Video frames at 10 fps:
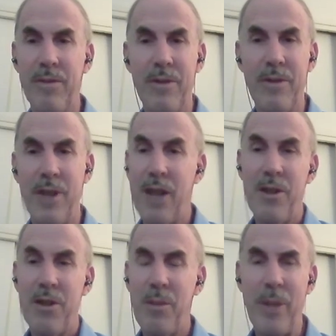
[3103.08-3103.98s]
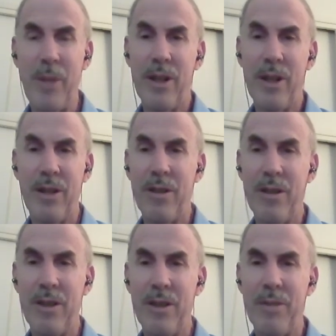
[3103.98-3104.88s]
Not just America,
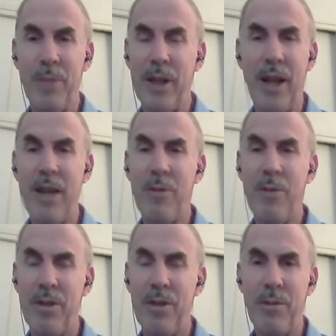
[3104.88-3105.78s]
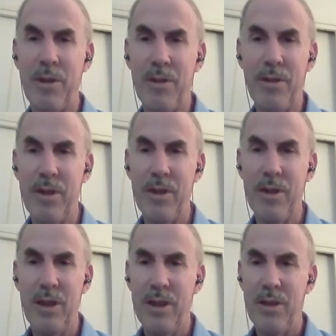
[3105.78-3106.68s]
but anywhere in the world.
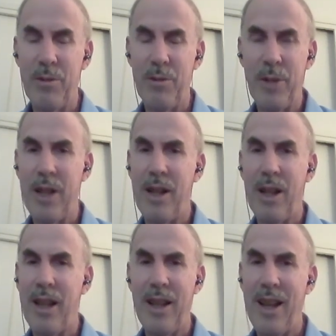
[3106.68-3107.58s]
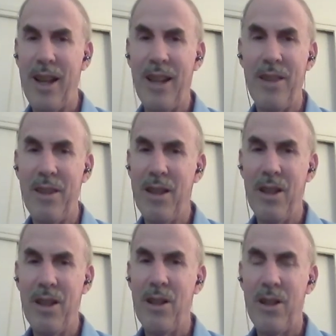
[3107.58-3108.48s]
We cannot let any
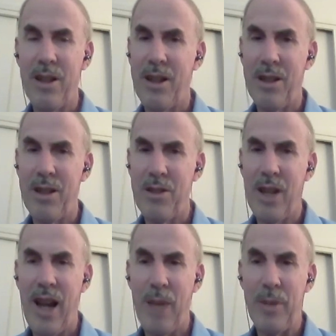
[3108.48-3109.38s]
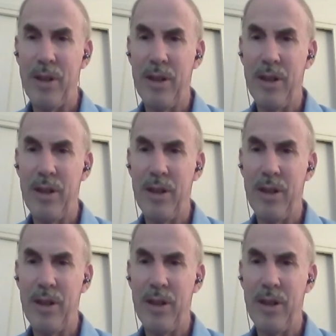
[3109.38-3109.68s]
Holocaust happen.